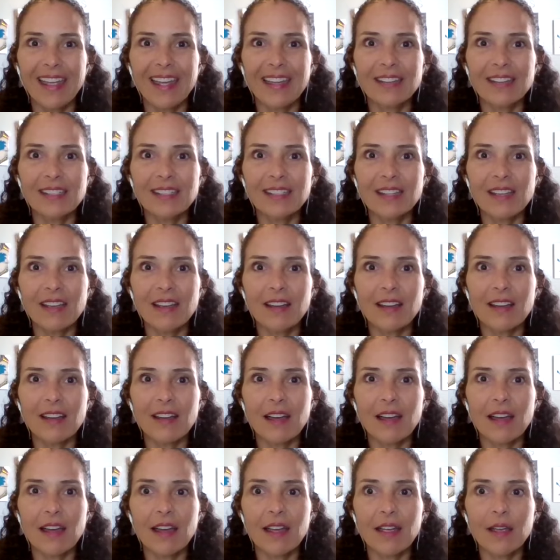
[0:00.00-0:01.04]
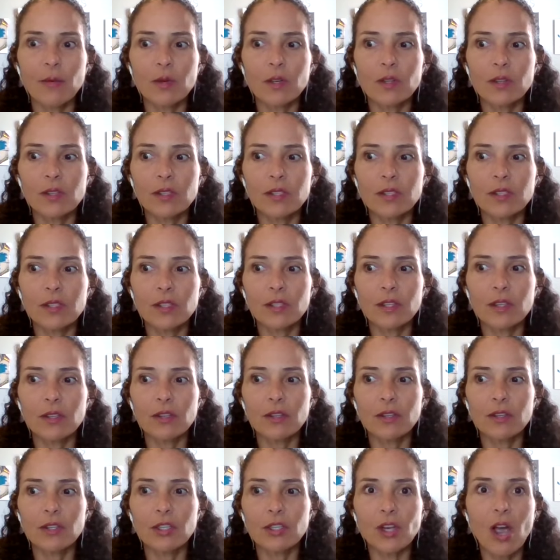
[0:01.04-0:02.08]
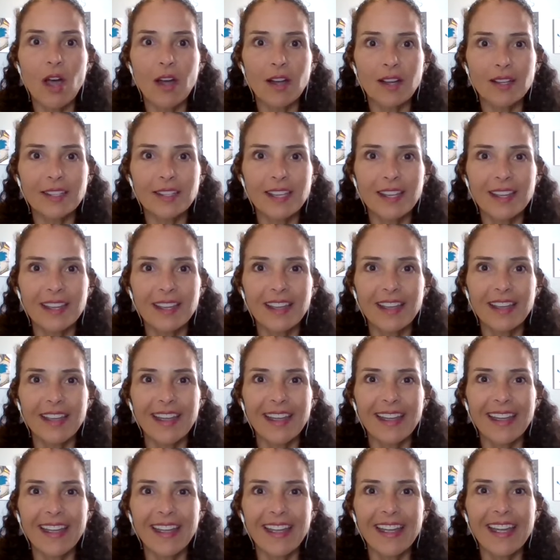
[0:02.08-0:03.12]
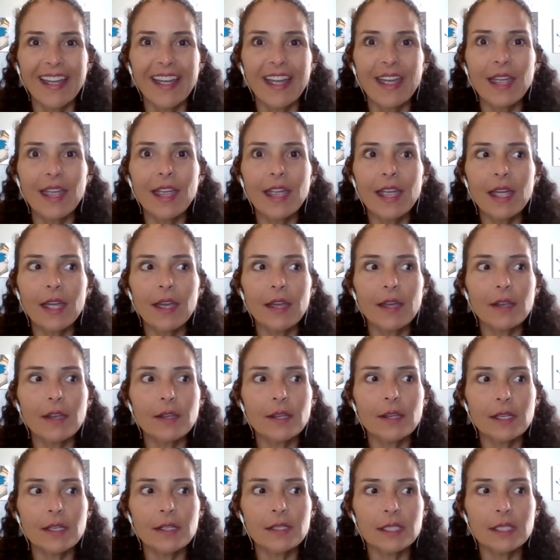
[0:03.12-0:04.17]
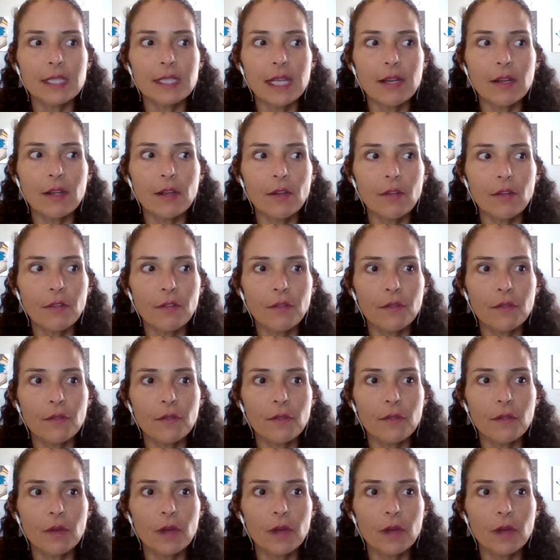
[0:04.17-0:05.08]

and I was shocked. And instead of,